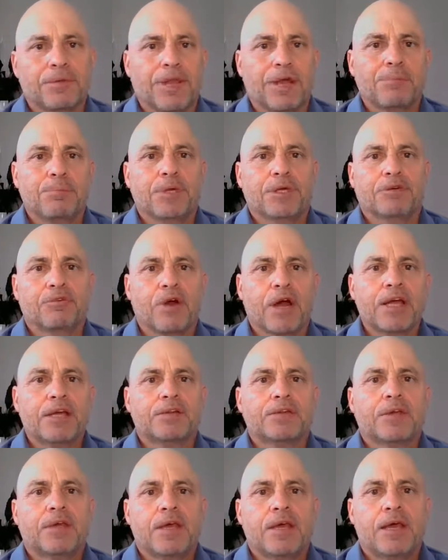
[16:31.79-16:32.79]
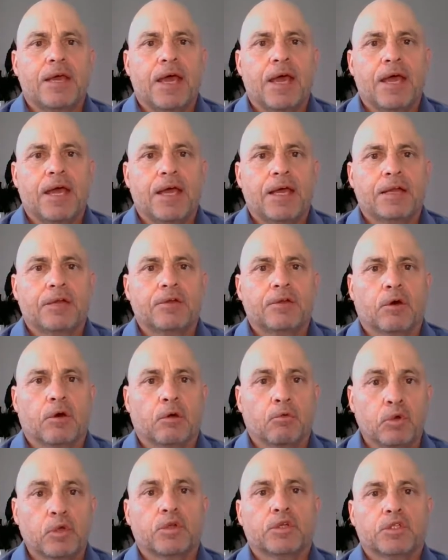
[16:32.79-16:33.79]
That'd be great. And I
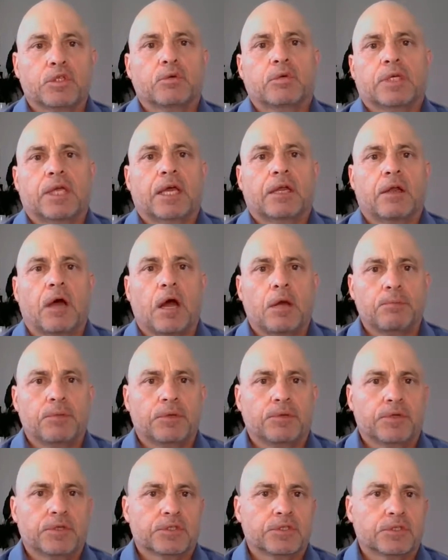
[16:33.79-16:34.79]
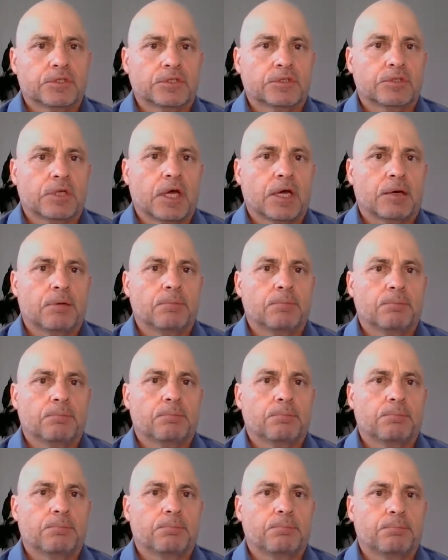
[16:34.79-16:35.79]
really do, again, hope this has
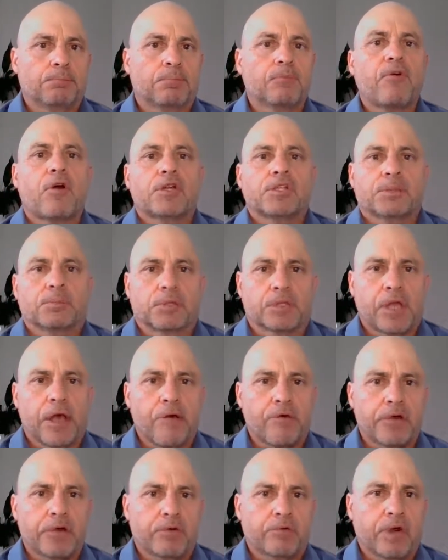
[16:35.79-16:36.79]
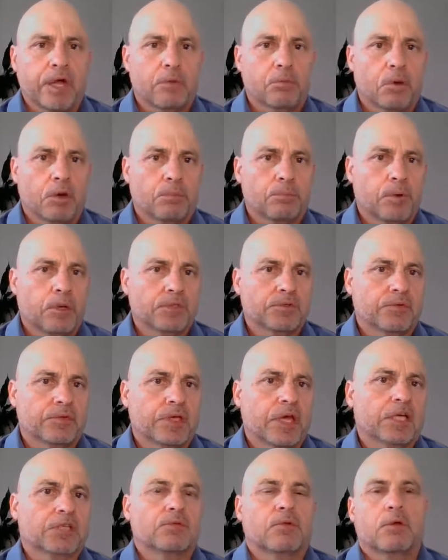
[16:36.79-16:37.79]
provided some clarity around what a positive
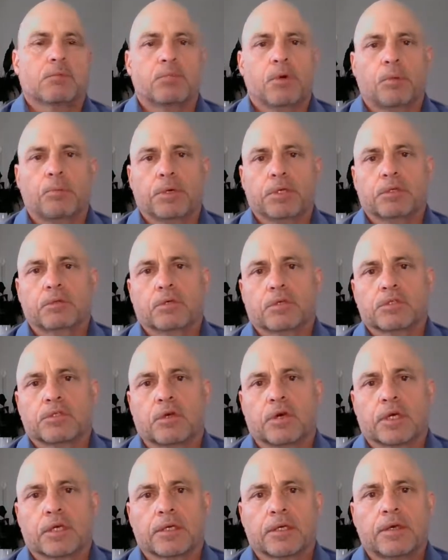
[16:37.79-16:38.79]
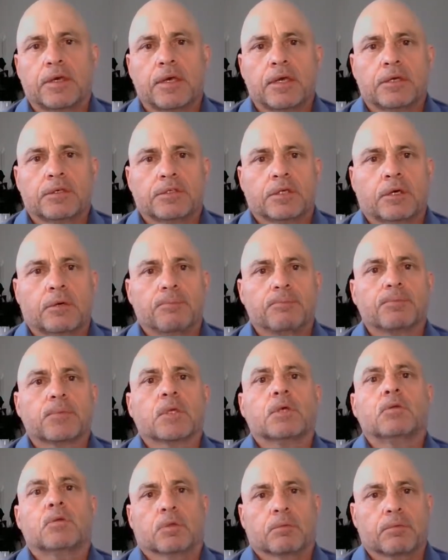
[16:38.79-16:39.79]
cash flow property looks like. So
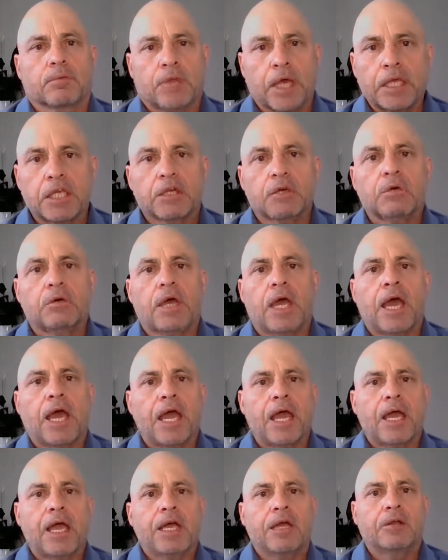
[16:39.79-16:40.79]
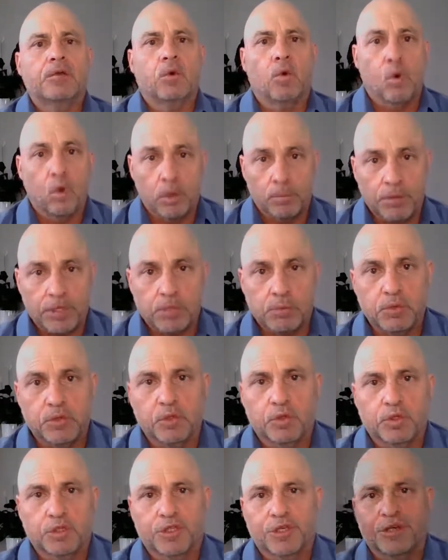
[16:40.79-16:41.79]
look, thank you, and all the best with
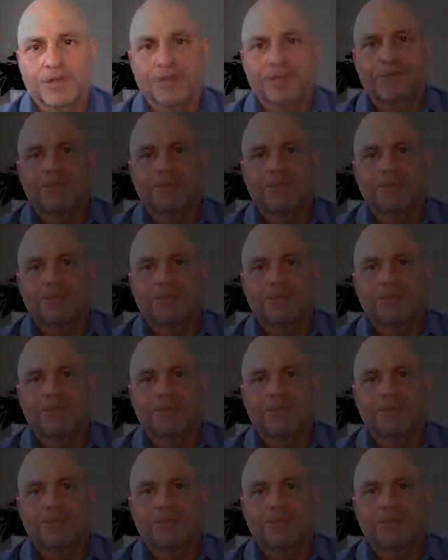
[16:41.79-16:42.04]
your journey.